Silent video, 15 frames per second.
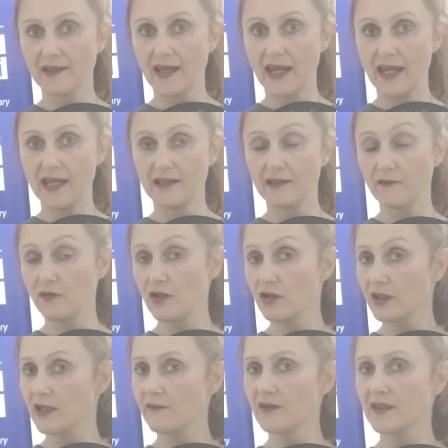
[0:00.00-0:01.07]
And if you're
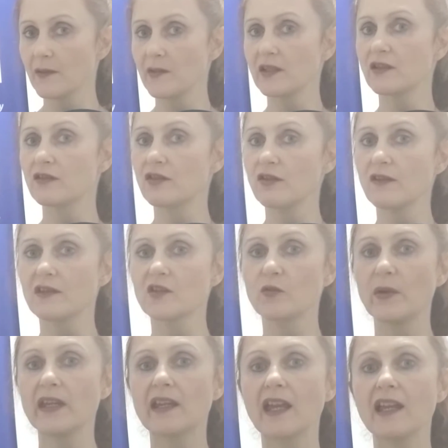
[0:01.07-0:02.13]
looking for something to do this
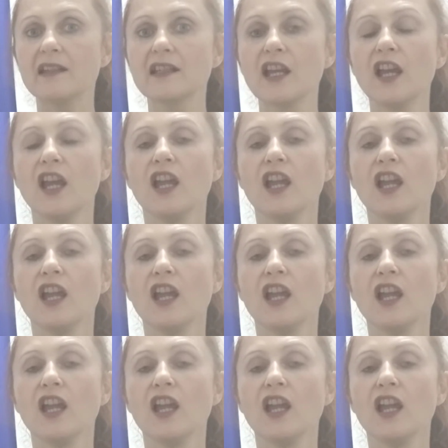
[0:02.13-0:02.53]
weekend,